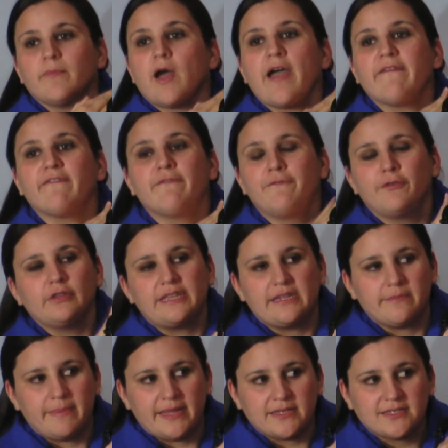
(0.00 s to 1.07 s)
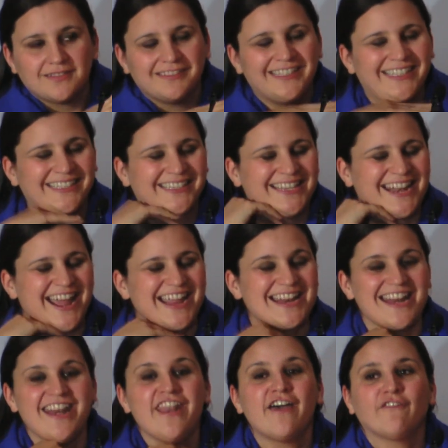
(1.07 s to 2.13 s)
I fully admit that I had
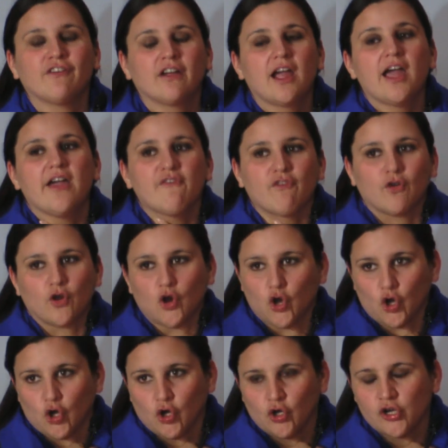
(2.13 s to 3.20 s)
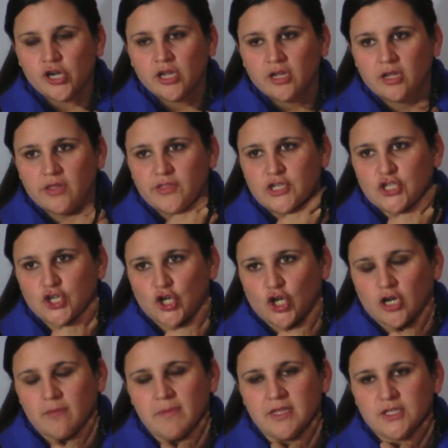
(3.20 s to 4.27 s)
never ever heard the
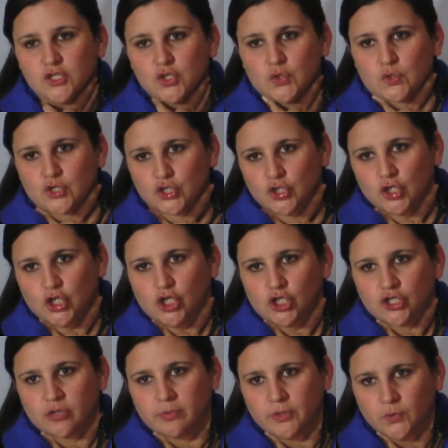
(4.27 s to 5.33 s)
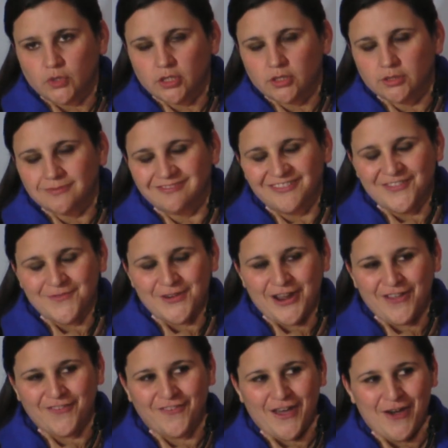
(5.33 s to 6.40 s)
term social entrepreneur when
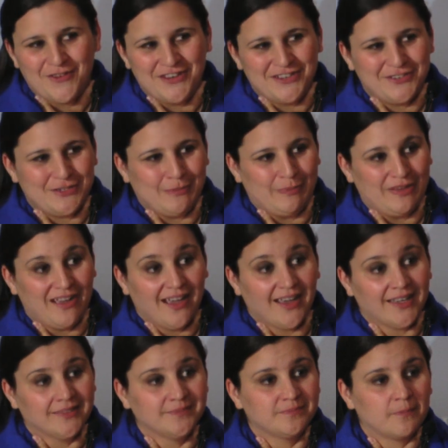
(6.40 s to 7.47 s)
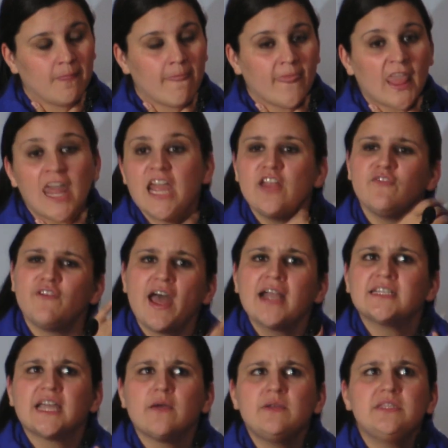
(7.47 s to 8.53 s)
I founded GPI. In
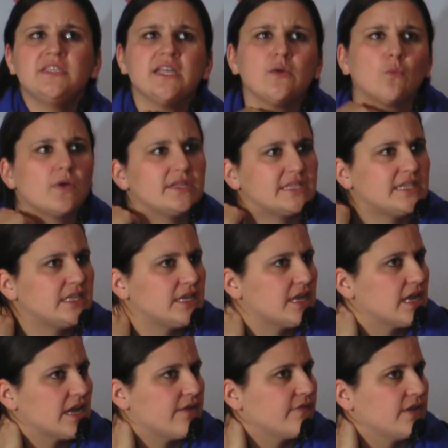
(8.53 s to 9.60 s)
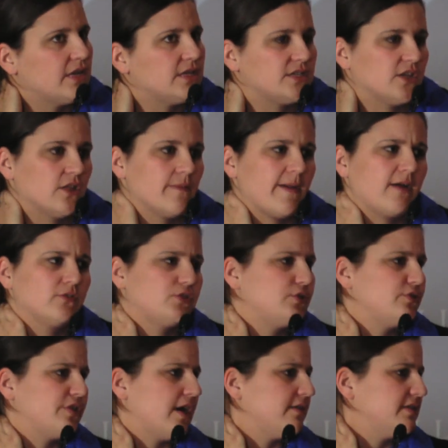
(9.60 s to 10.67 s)
fact, I would say it wasn't even until about
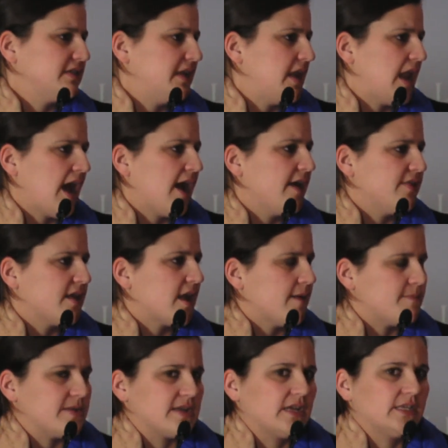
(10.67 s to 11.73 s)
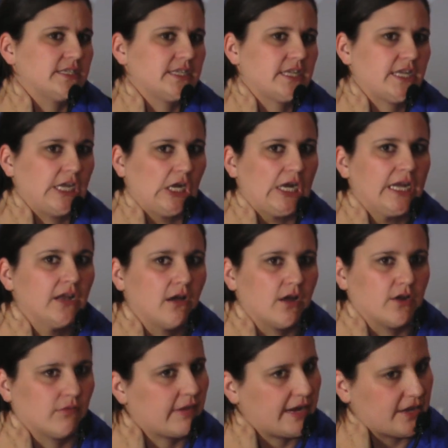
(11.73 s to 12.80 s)
2009 that I began to hear it on
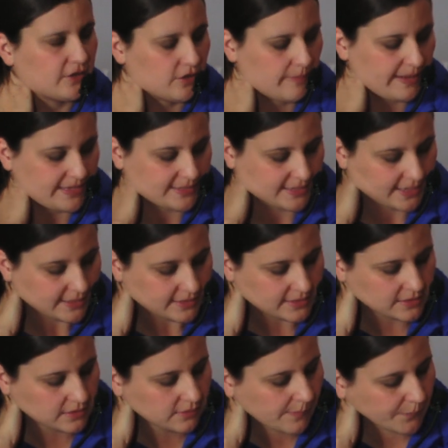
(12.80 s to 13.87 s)
a regular basis.